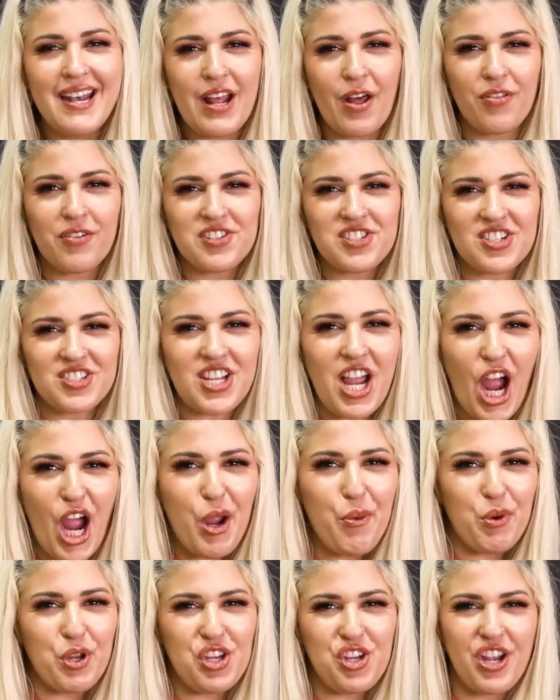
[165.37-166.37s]
Now, there's a
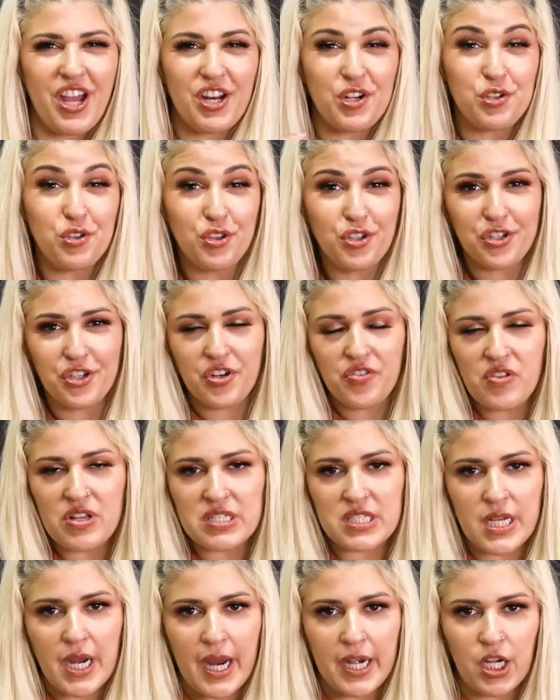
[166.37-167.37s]
time when you got to learn the
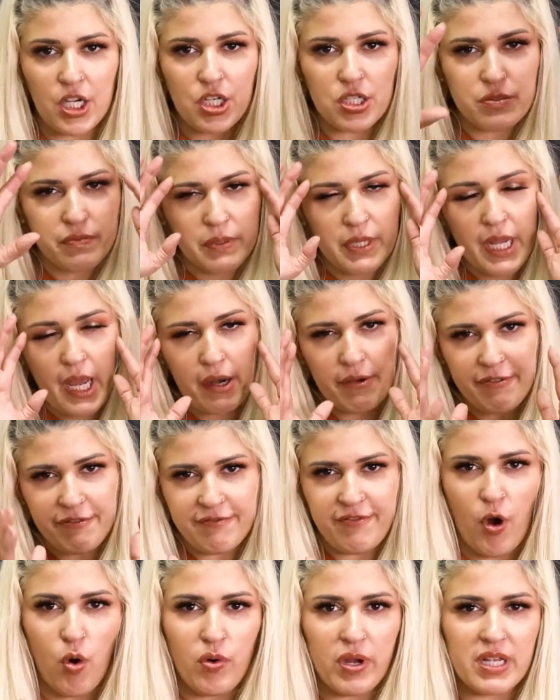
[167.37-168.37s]
sign, you just really got to
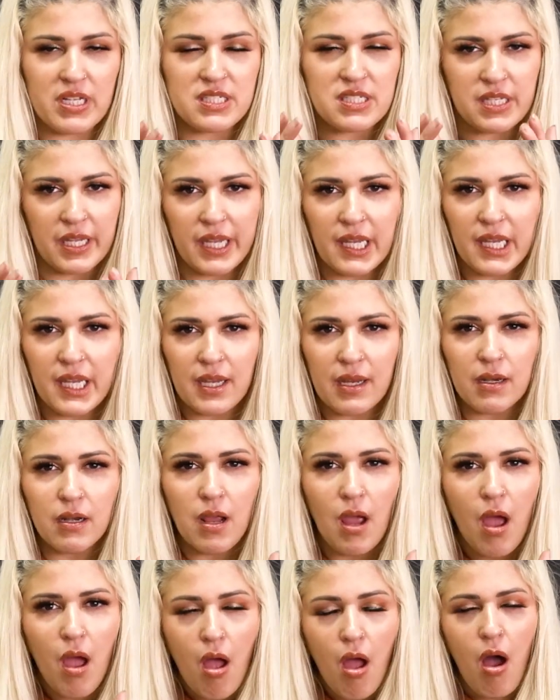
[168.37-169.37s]
focus in
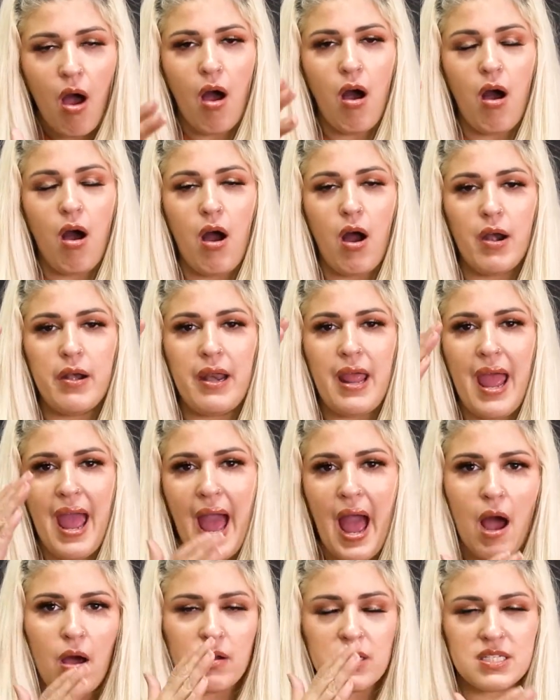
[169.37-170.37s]
on
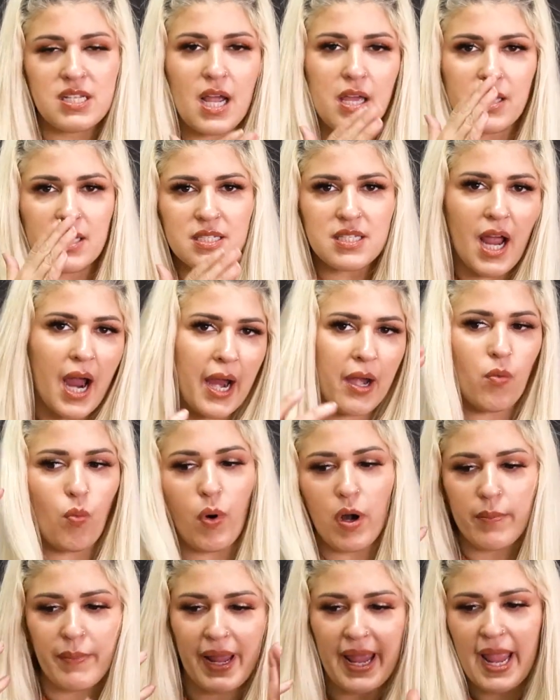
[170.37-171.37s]
how to sign the sign,
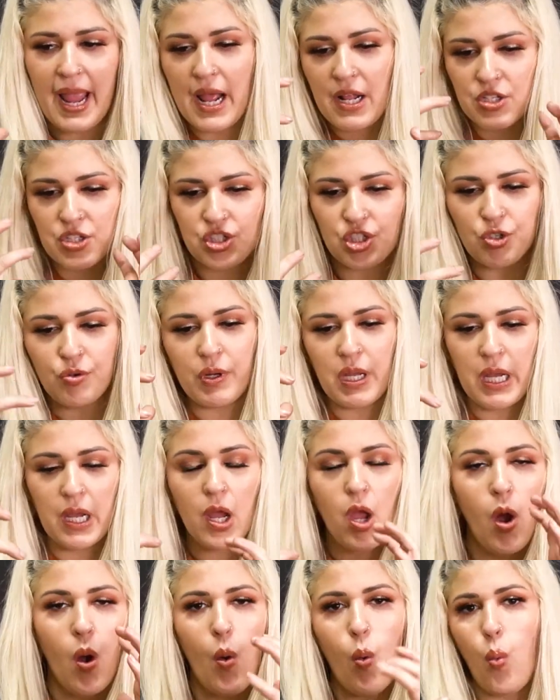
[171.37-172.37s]
what are my hands doing,
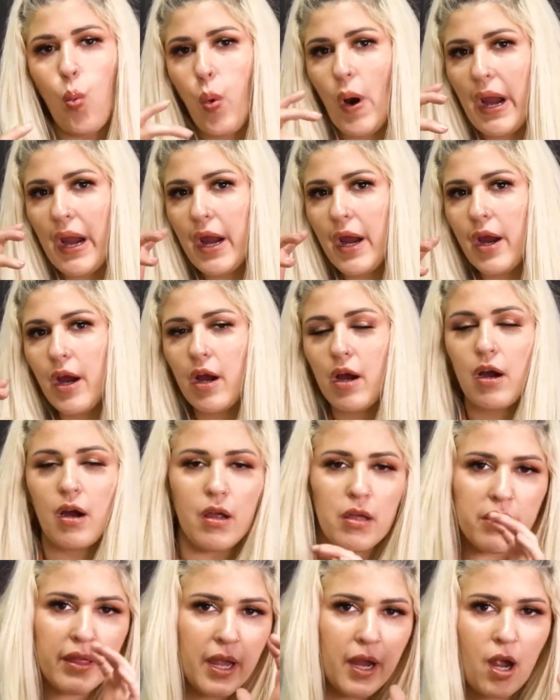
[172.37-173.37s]
where
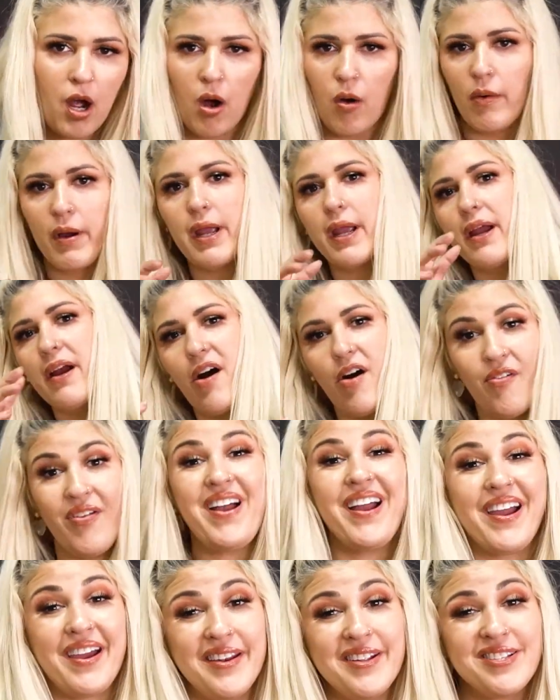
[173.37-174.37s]
are they going, all
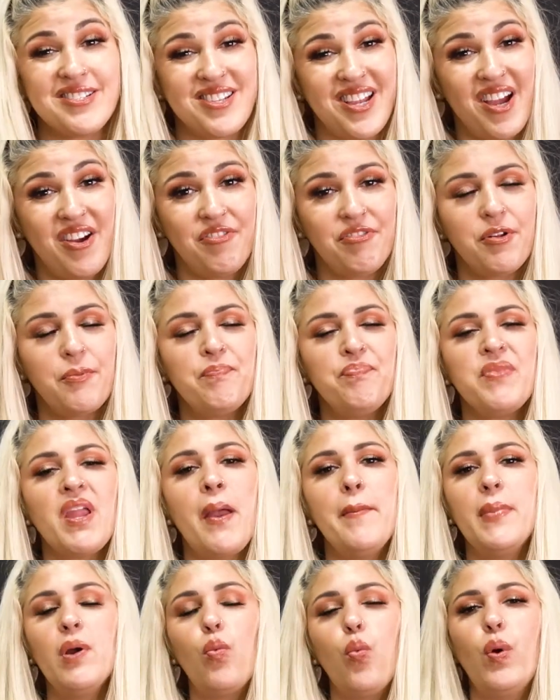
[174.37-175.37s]
that kind of stuff.
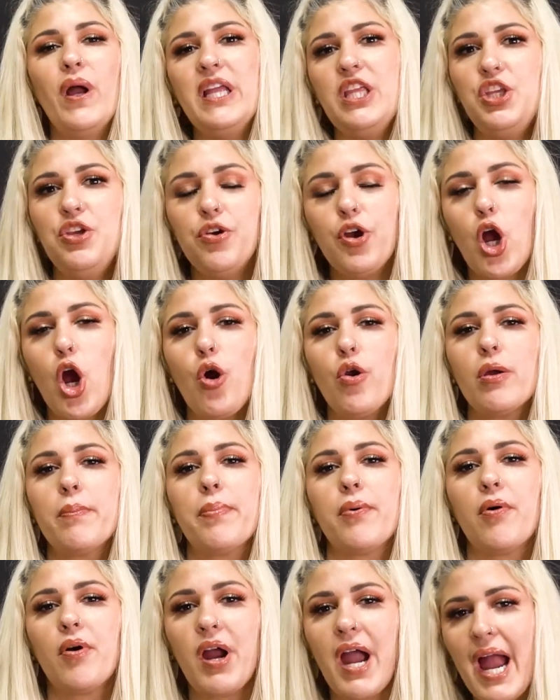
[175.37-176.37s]
But when you go to
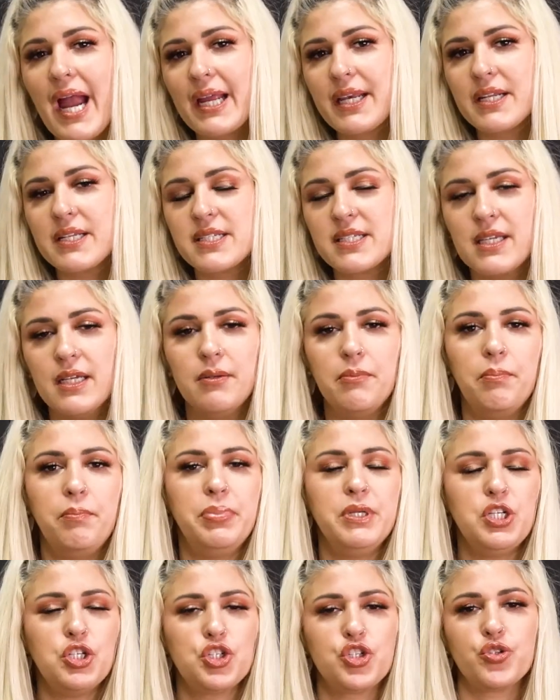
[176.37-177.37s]
practice it,
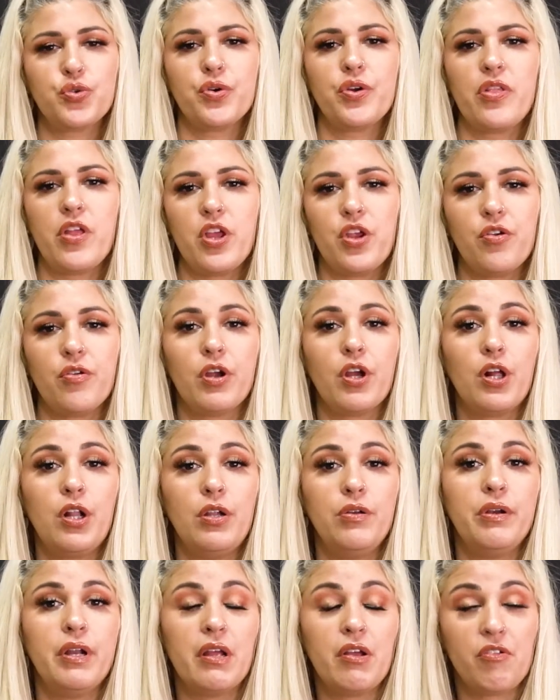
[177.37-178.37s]
be sure that you're
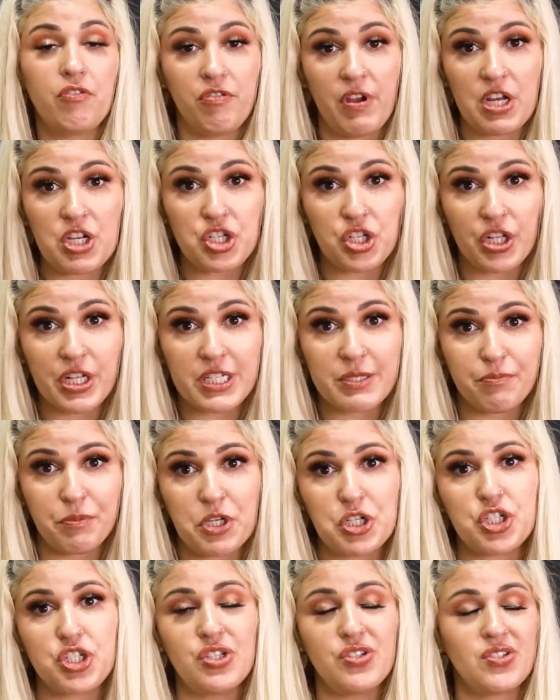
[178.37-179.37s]
including facial
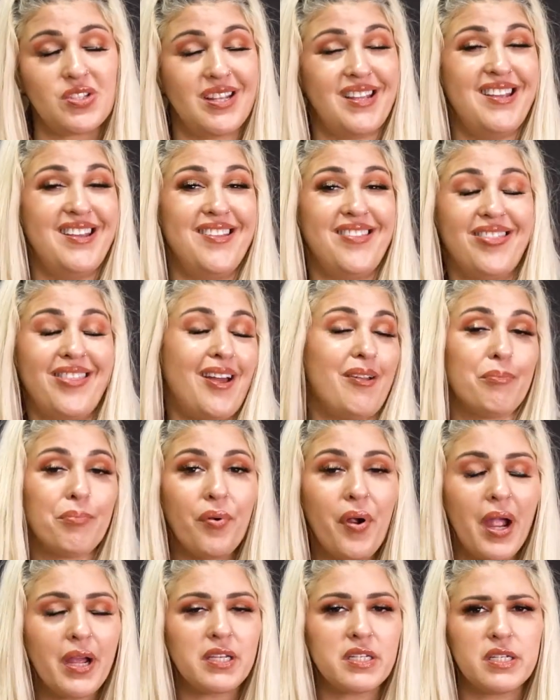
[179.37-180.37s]
expressions in that
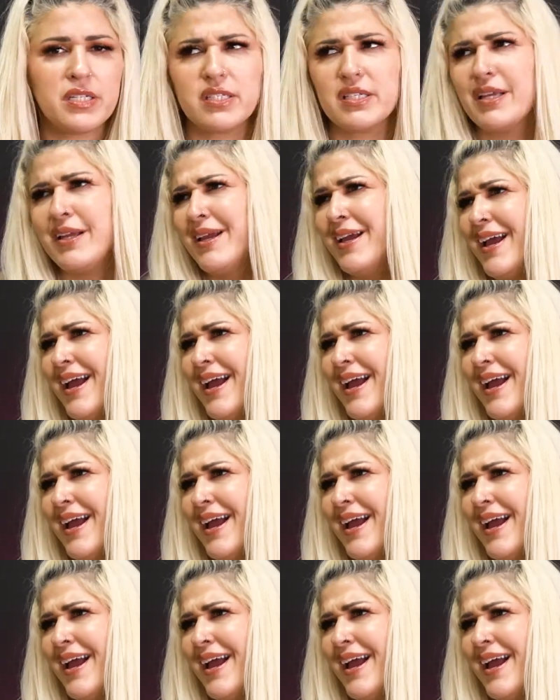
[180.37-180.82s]
practice.